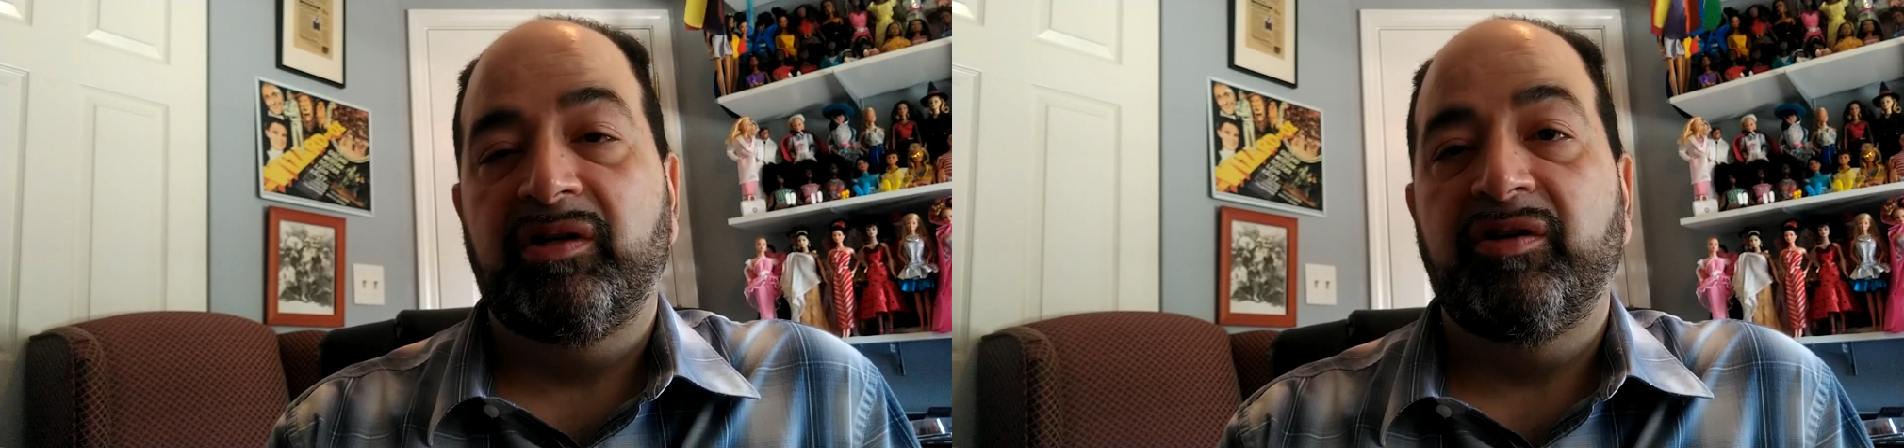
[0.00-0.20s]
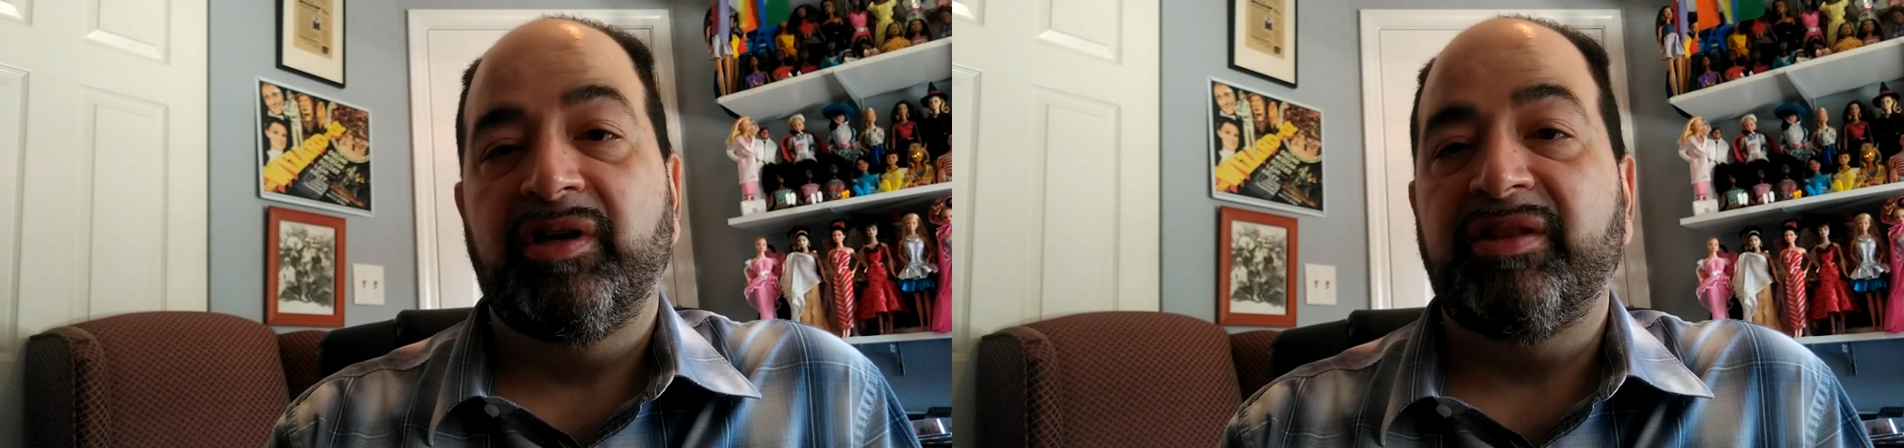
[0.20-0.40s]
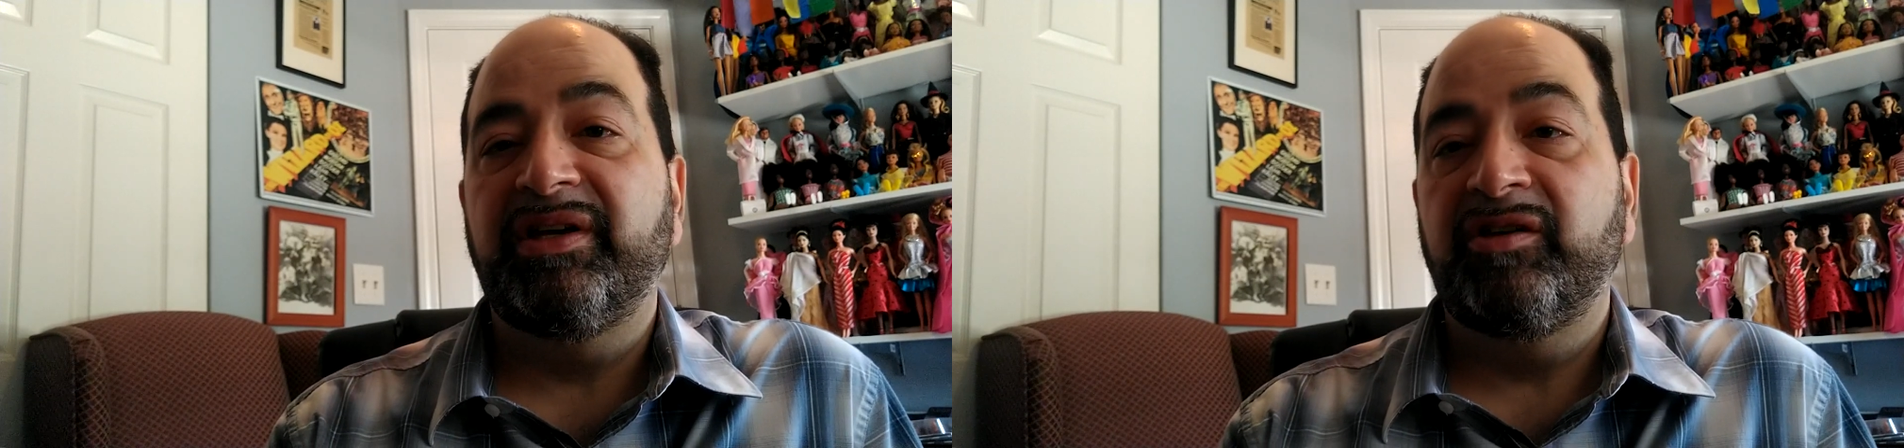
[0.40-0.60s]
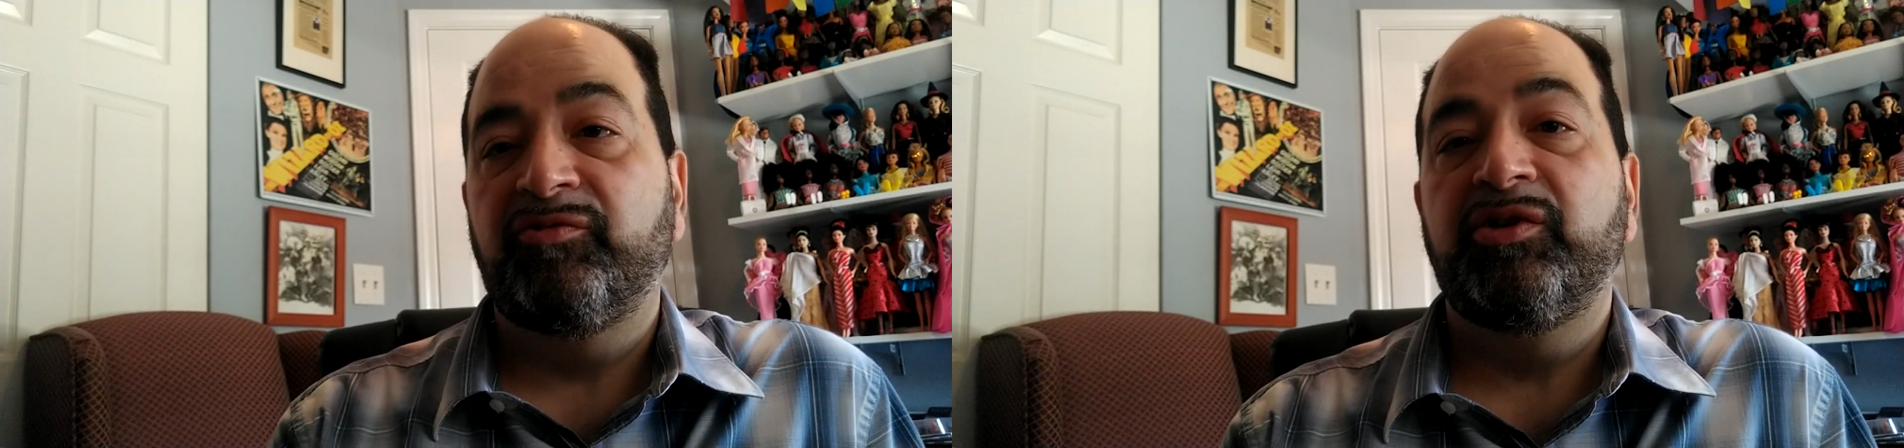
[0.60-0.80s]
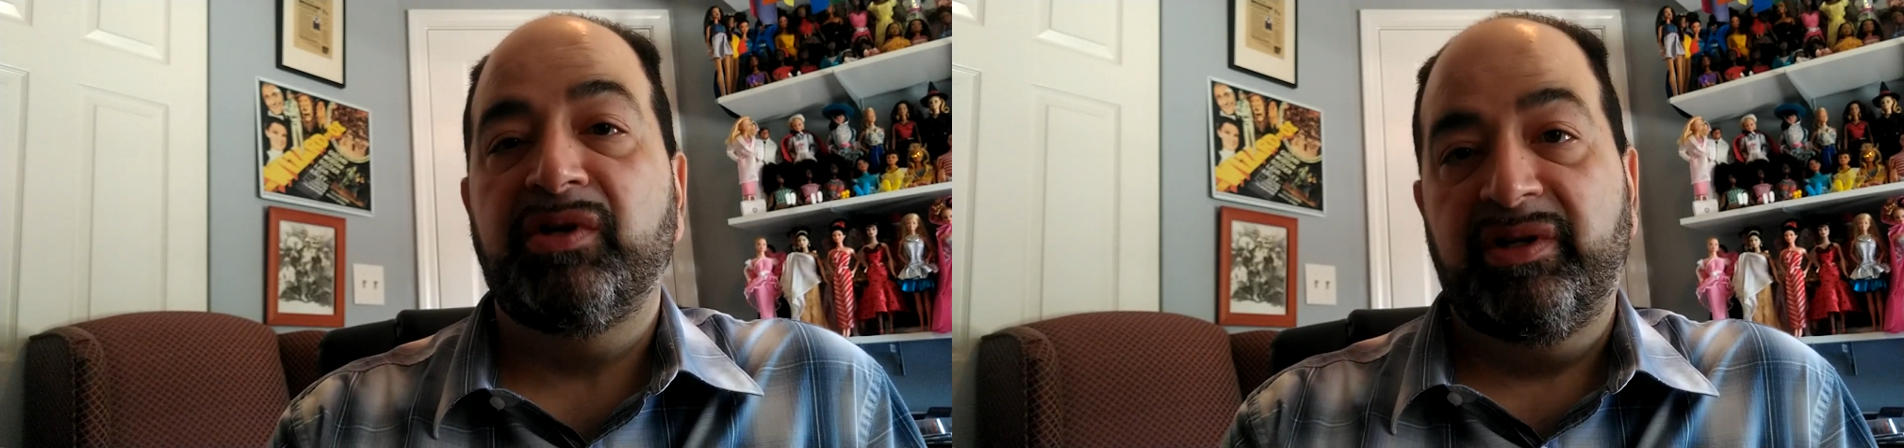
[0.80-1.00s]
You know, I think
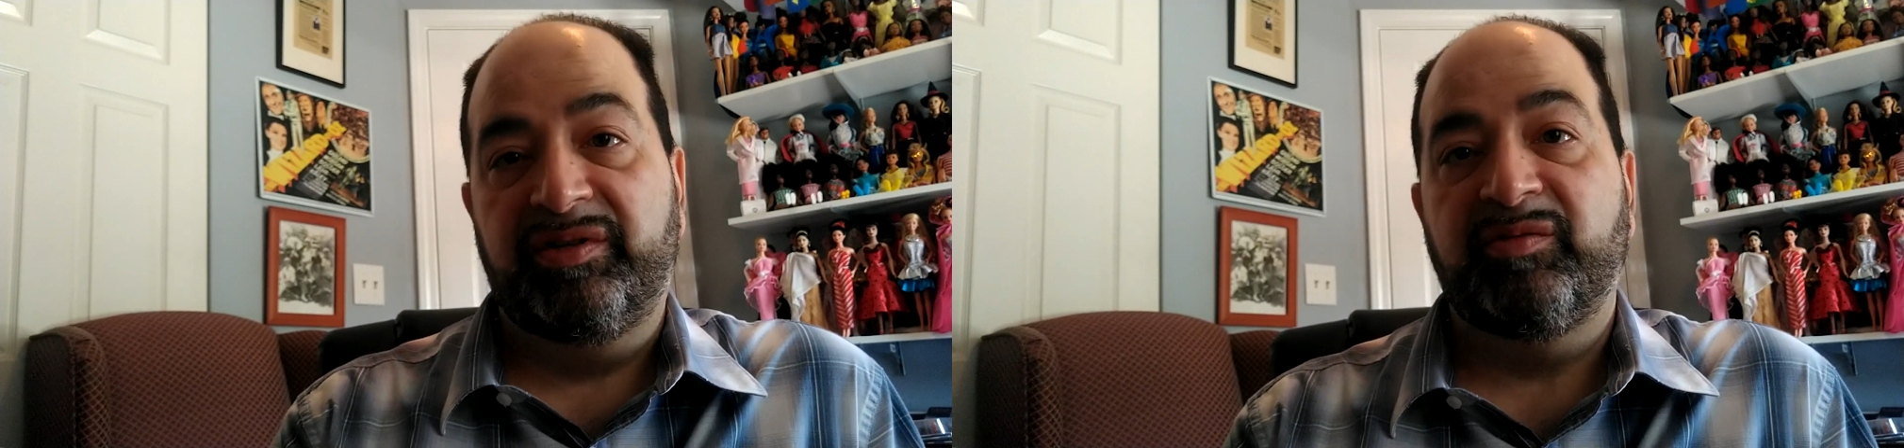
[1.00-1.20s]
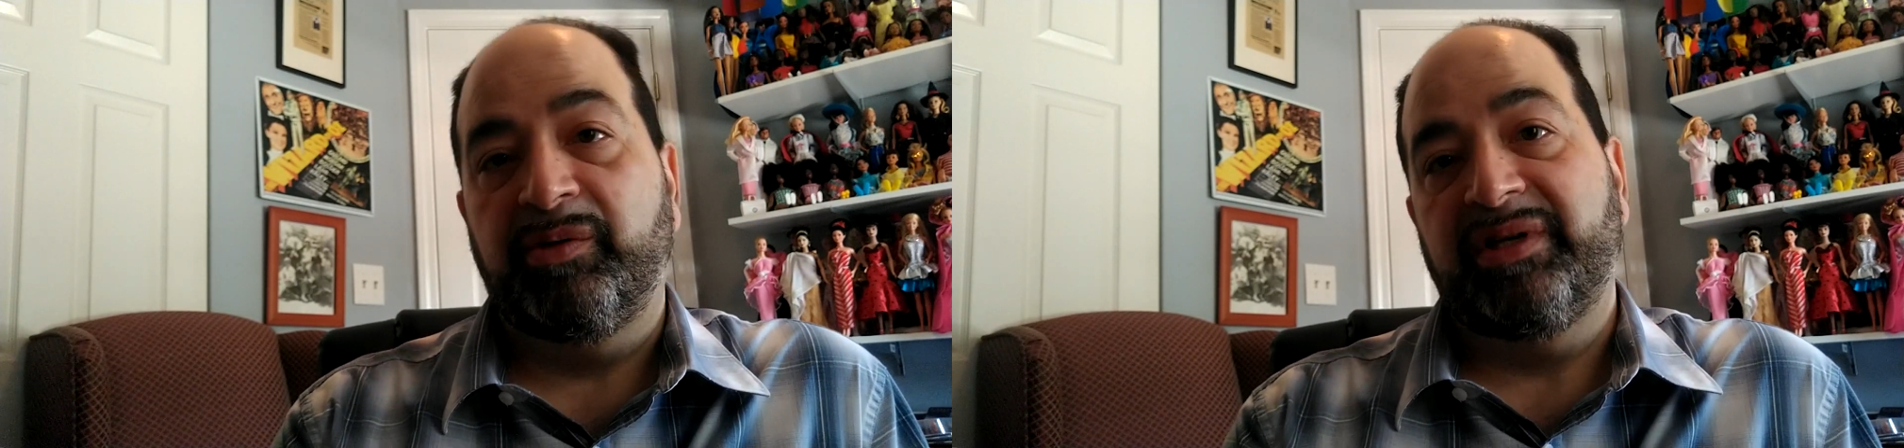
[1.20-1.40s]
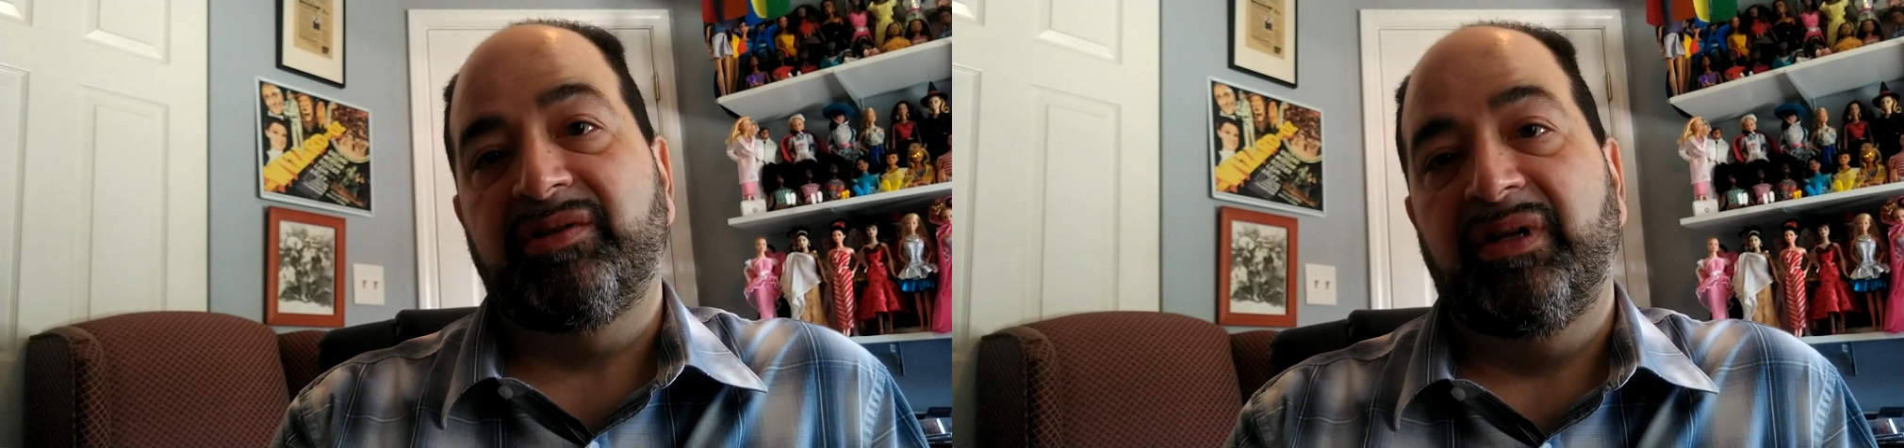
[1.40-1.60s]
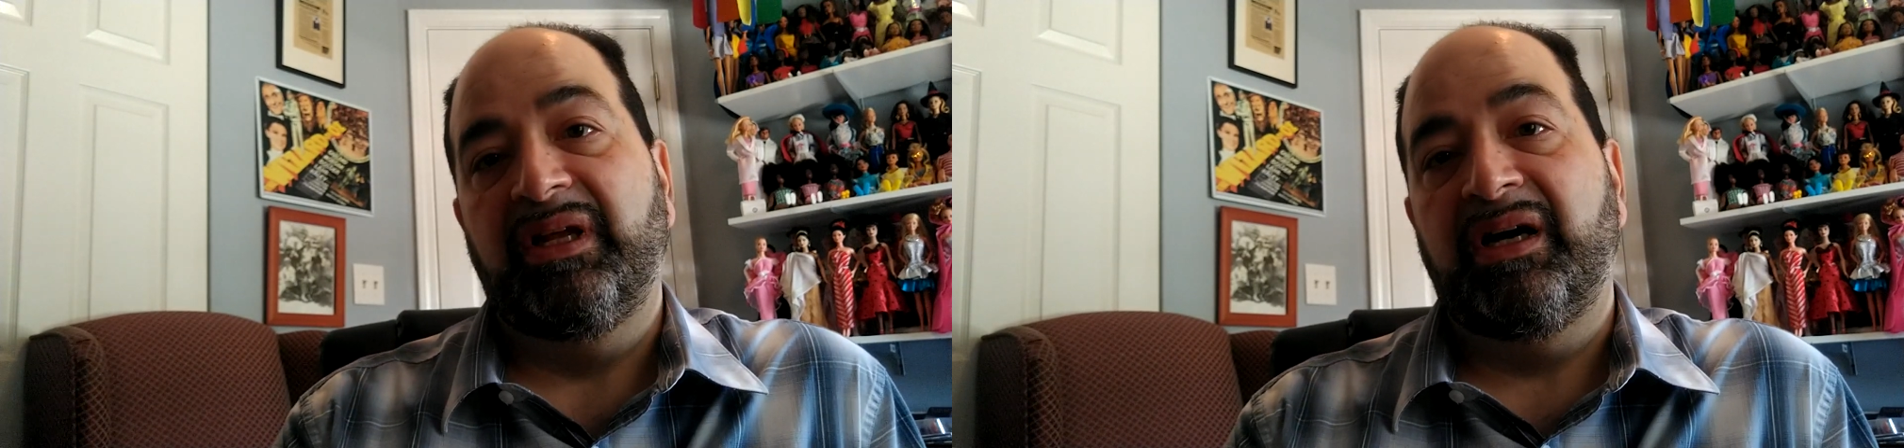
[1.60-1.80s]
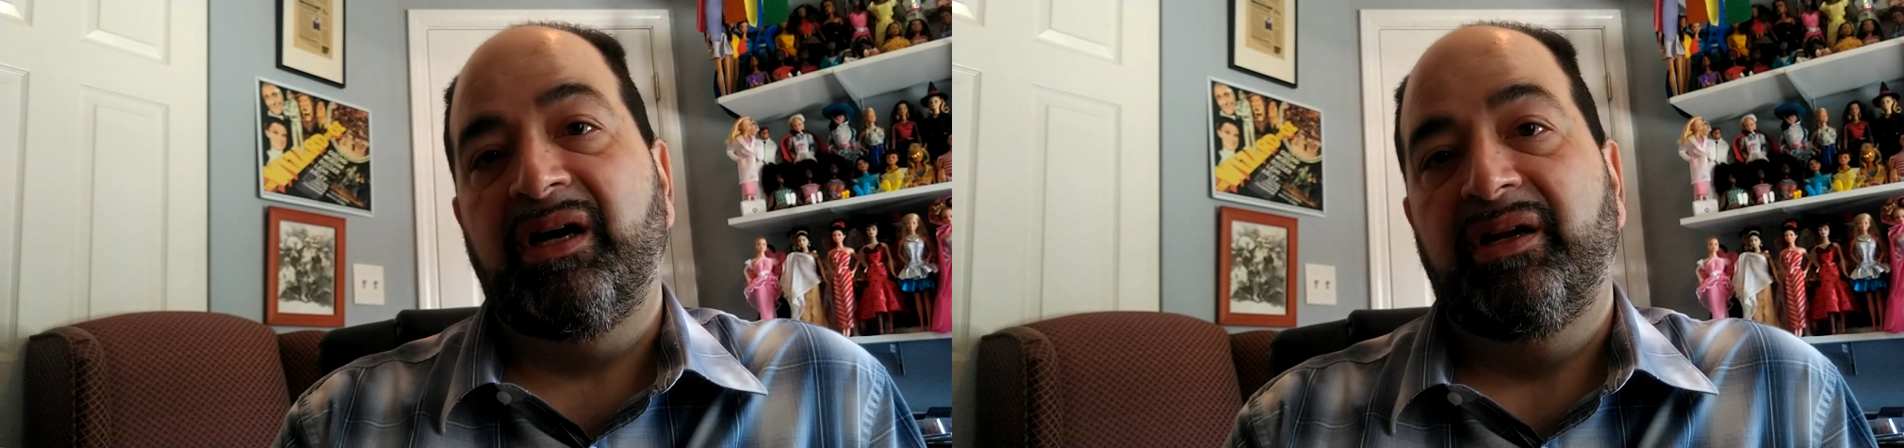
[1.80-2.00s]
if you can express a
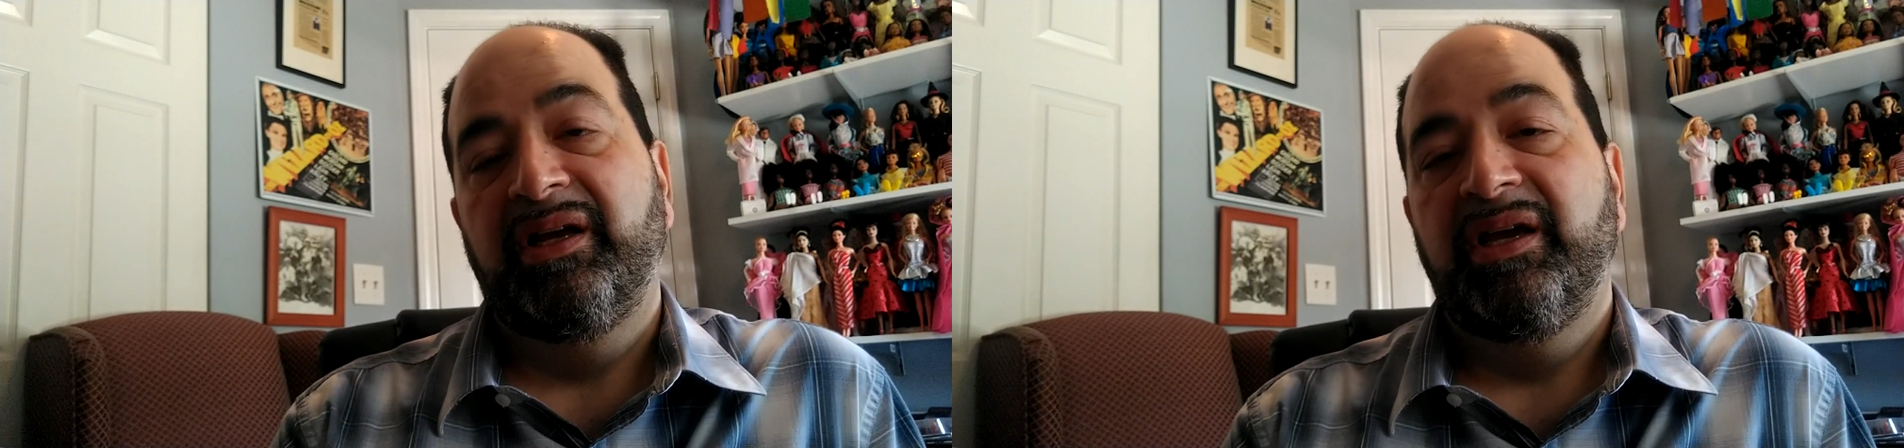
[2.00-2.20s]
lot